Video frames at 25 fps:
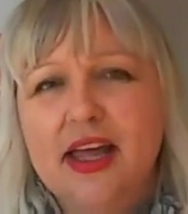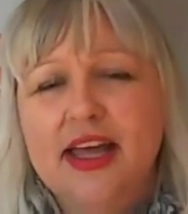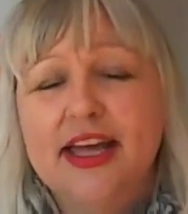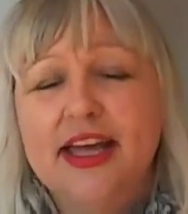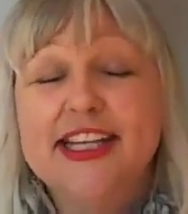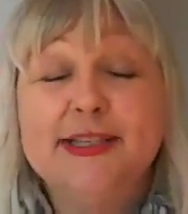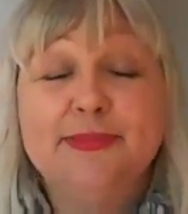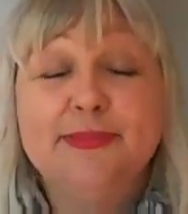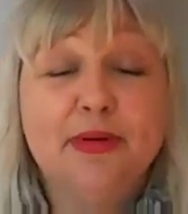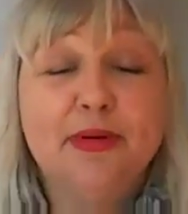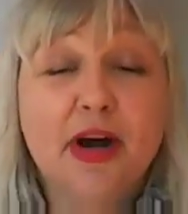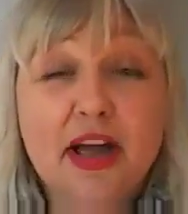
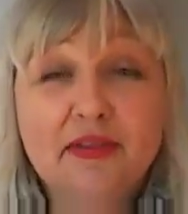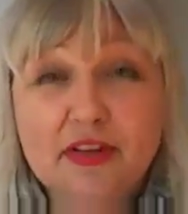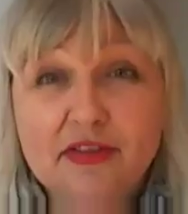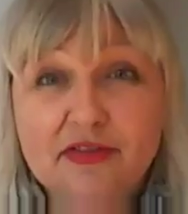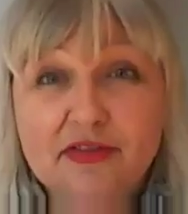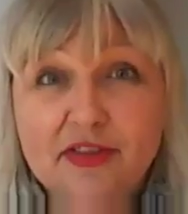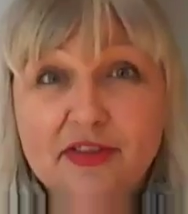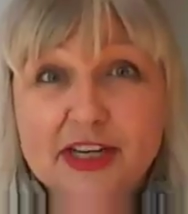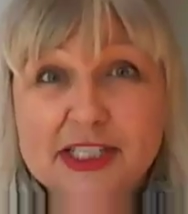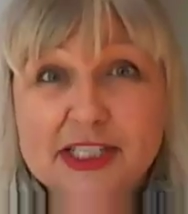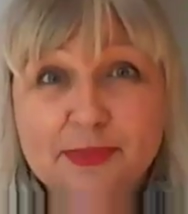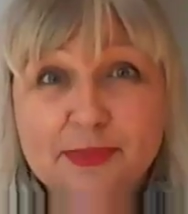It's a private
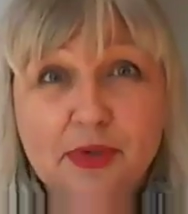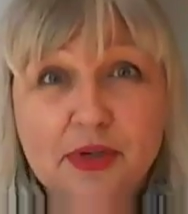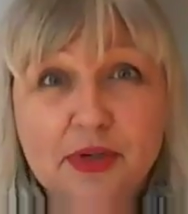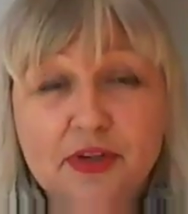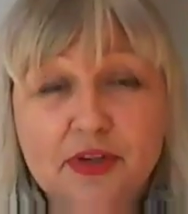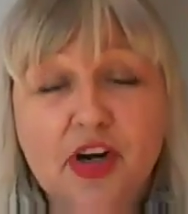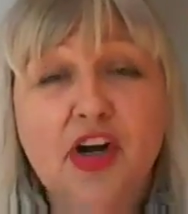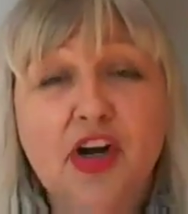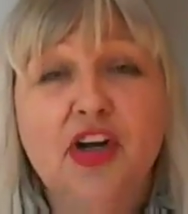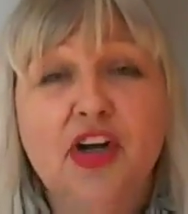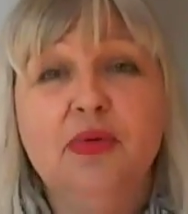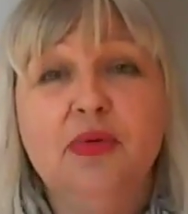Facebook
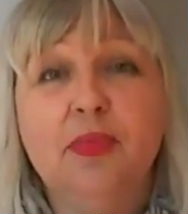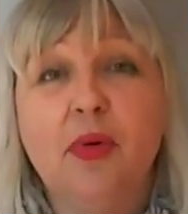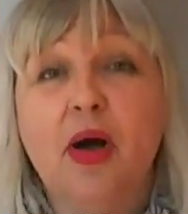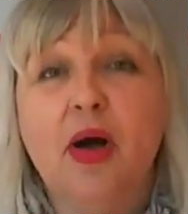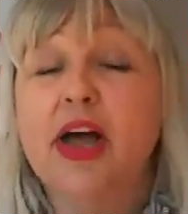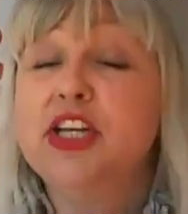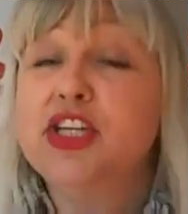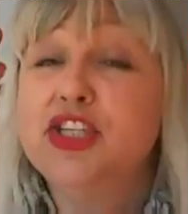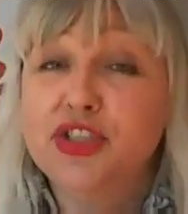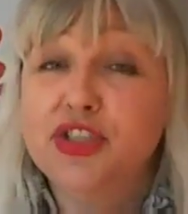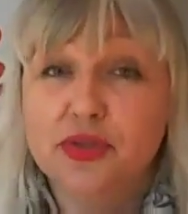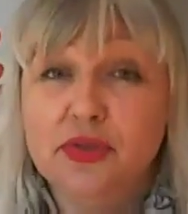group.
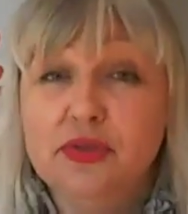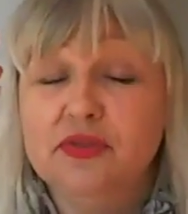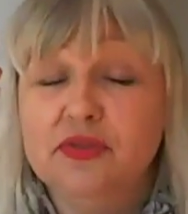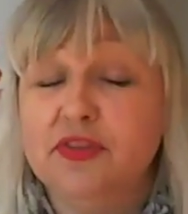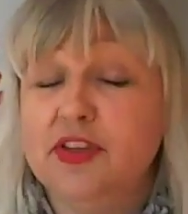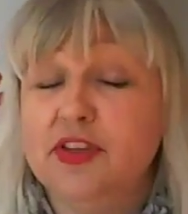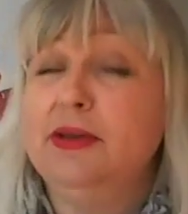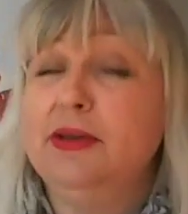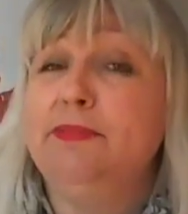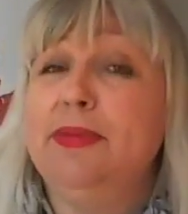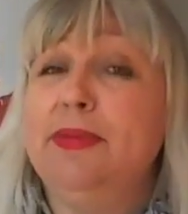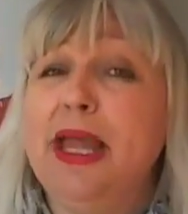I do
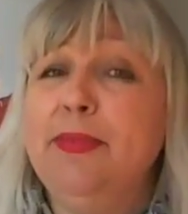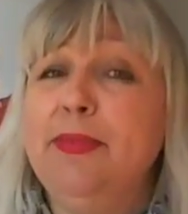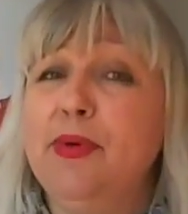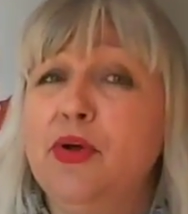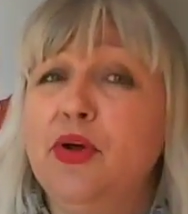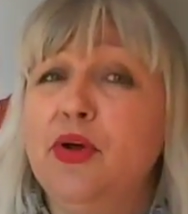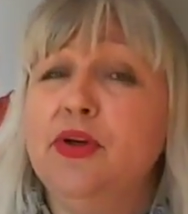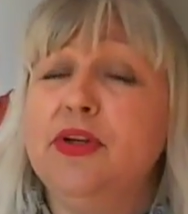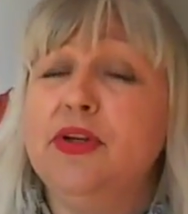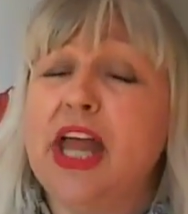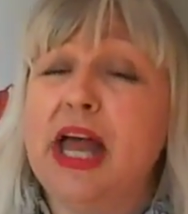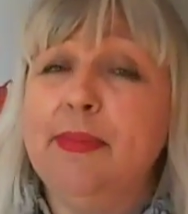vet people
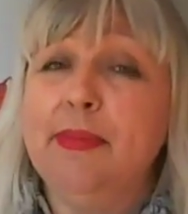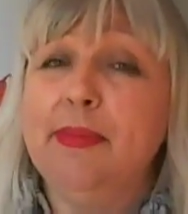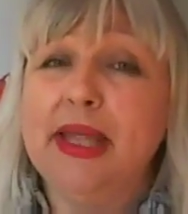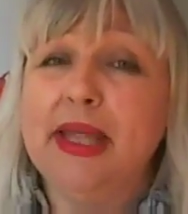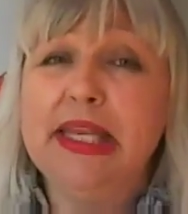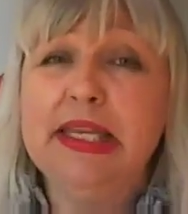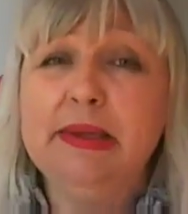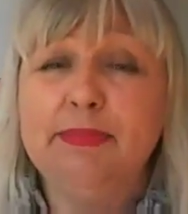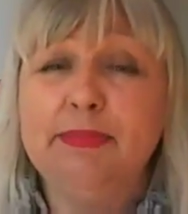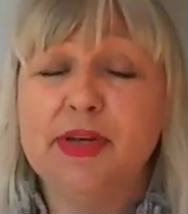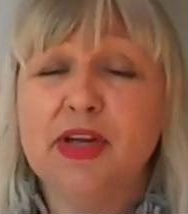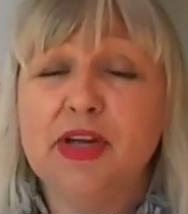who come
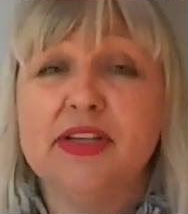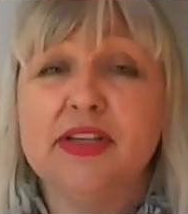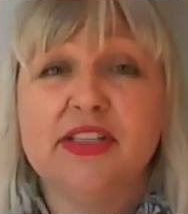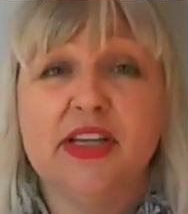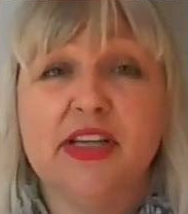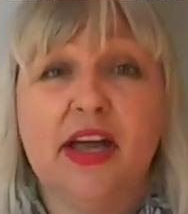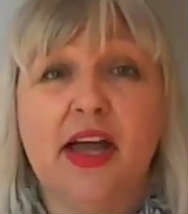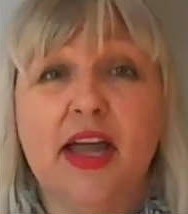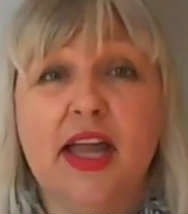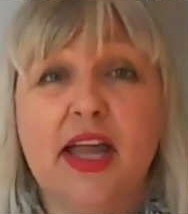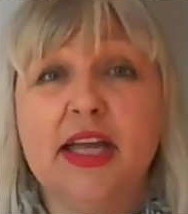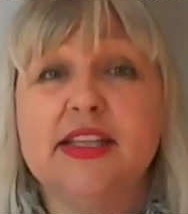in because
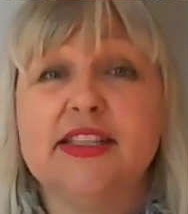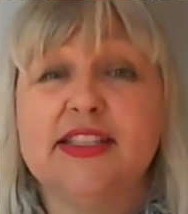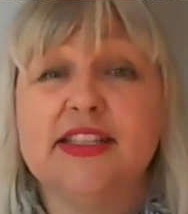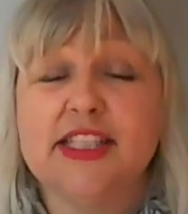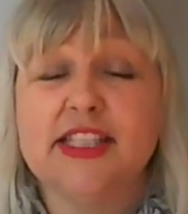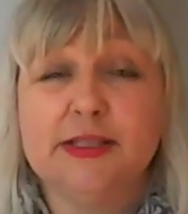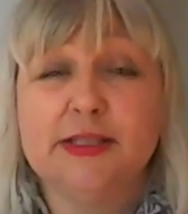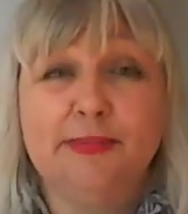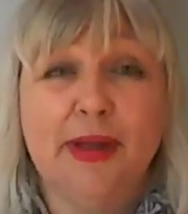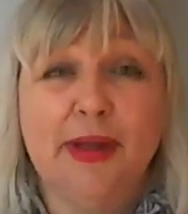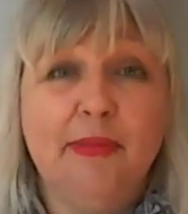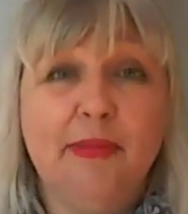it's a
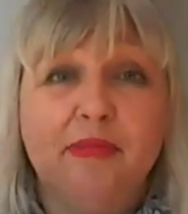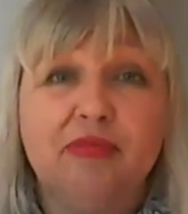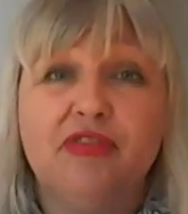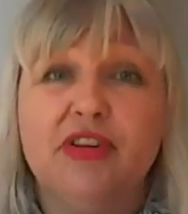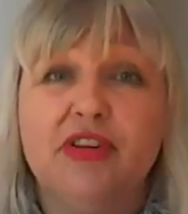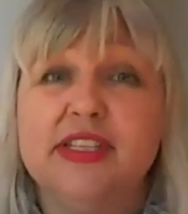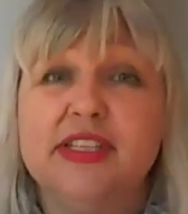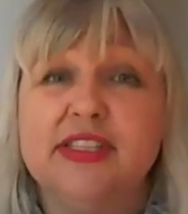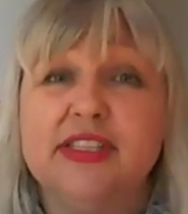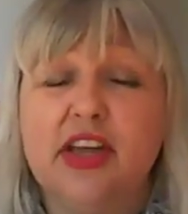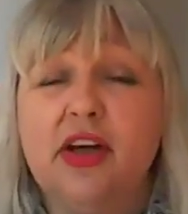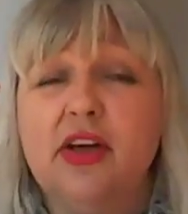
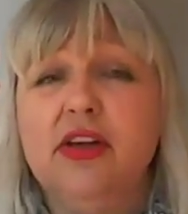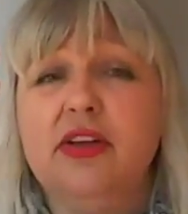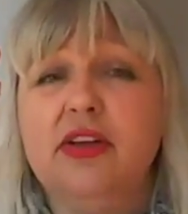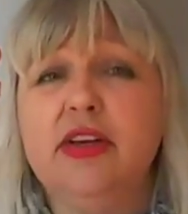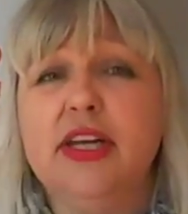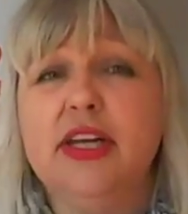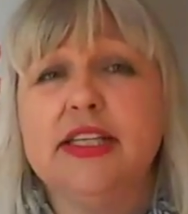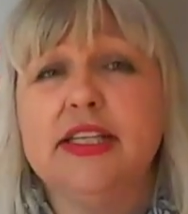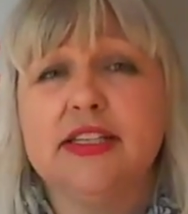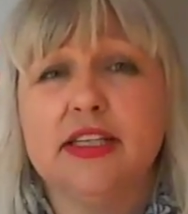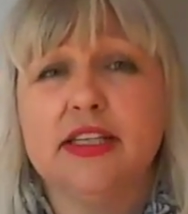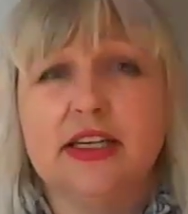spam-free zone.
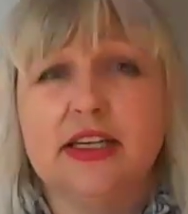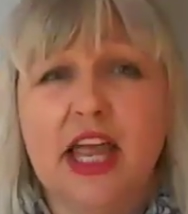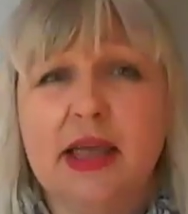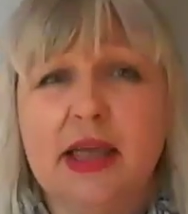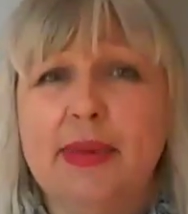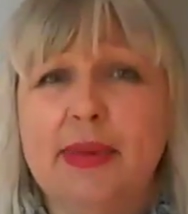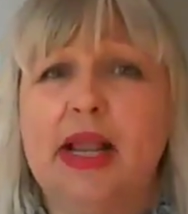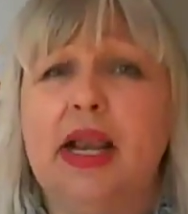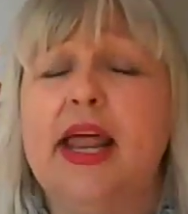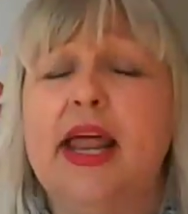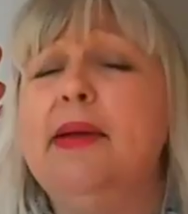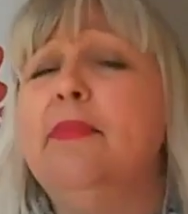It's an
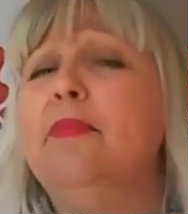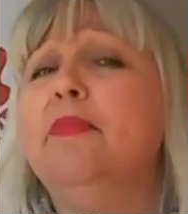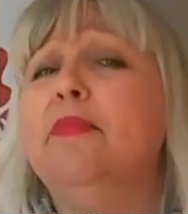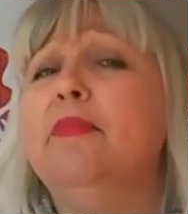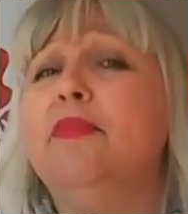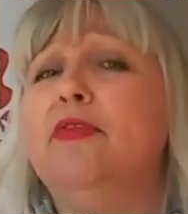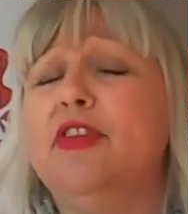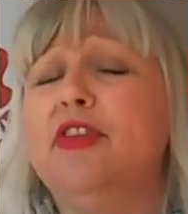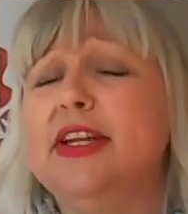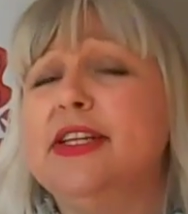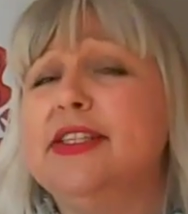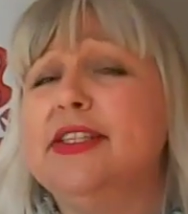
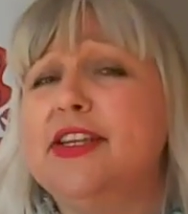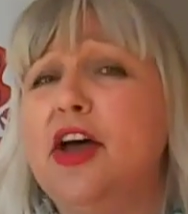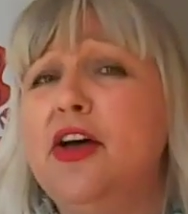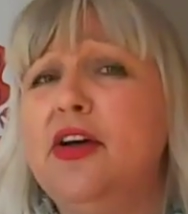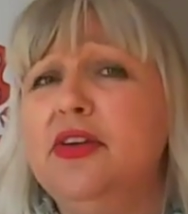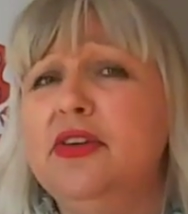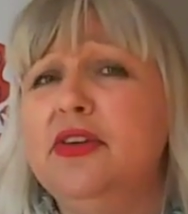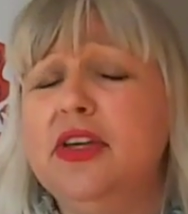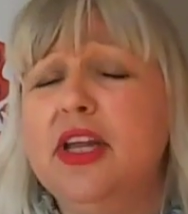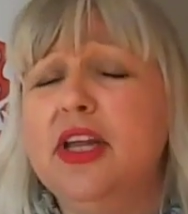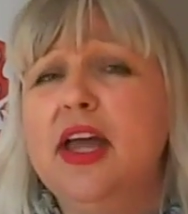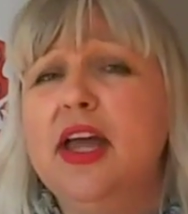MLM-free
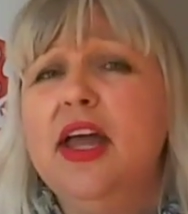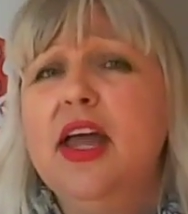zone.